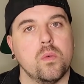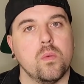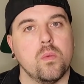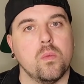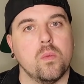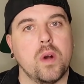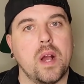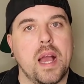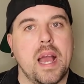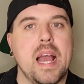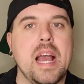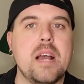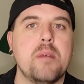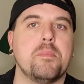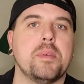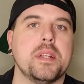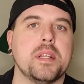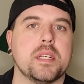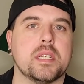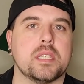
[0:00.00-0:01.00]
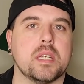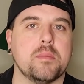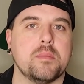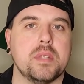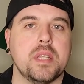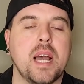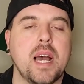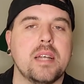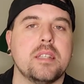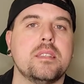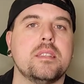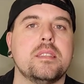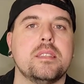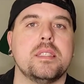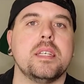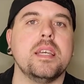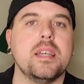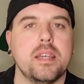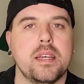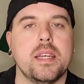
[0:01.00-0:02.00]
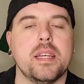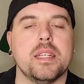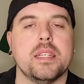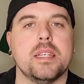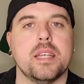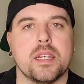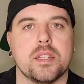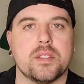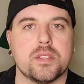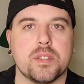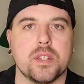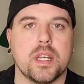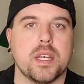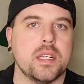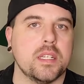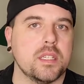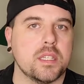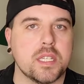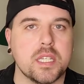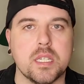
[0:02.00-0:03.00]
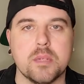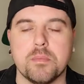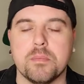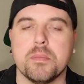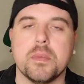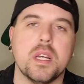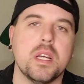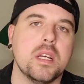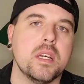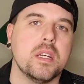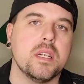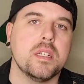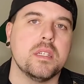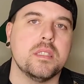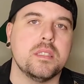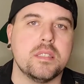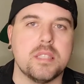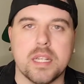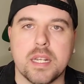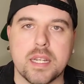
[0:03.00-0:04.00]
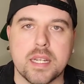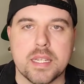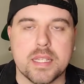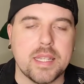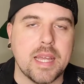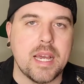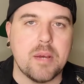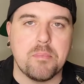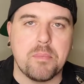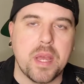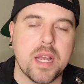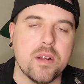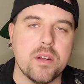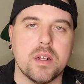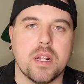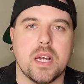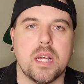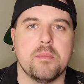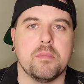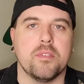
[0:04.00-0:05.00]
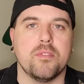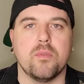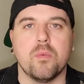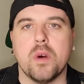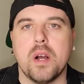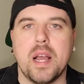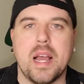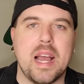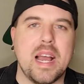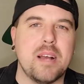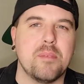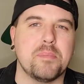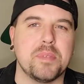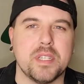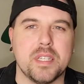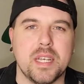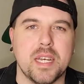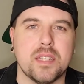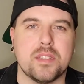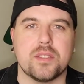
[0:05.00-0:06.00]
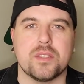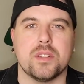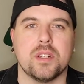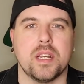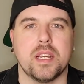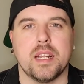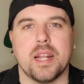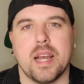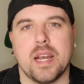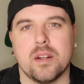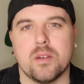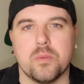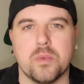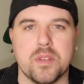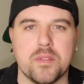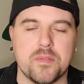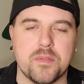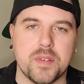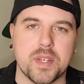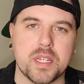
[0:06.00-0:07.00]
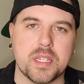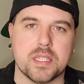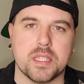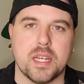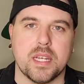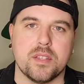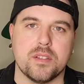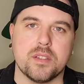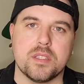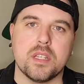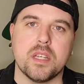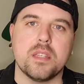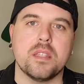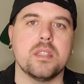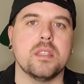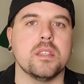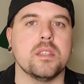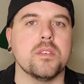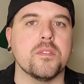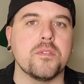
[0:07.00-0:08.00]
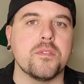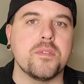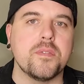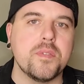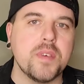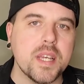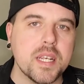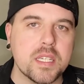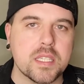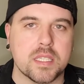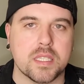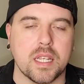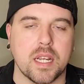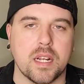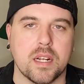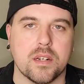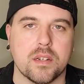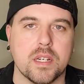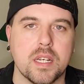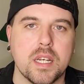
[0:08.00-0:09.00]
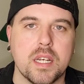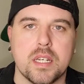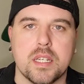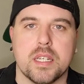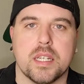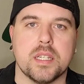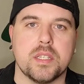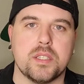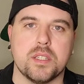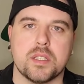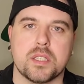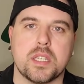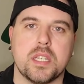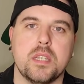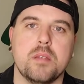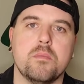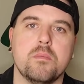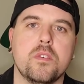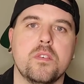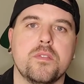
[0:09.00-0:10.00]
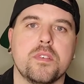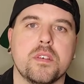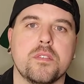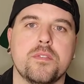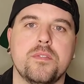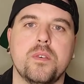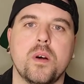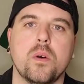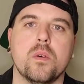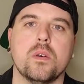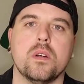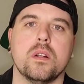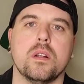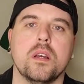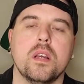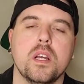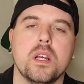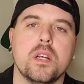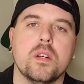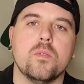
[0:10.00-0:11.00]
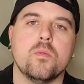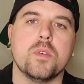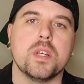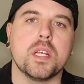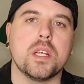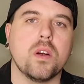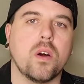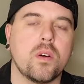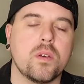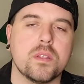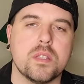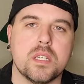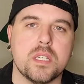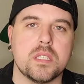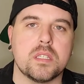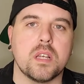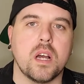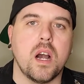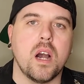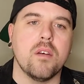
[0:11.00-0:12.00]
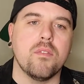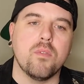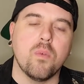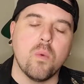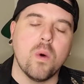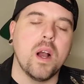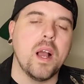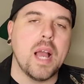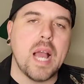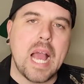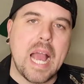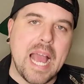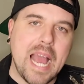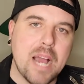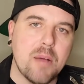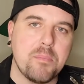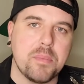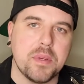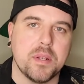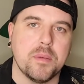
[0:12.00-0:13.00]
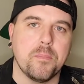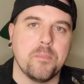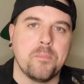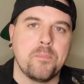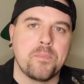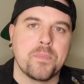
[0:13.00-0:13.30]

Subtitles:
what happened except not sit in yesterday and keep sitting in that paradigm of what happened yesterday and how do we fix that. There's nothing to fix there. It's just keep moving forward regardless of what happened.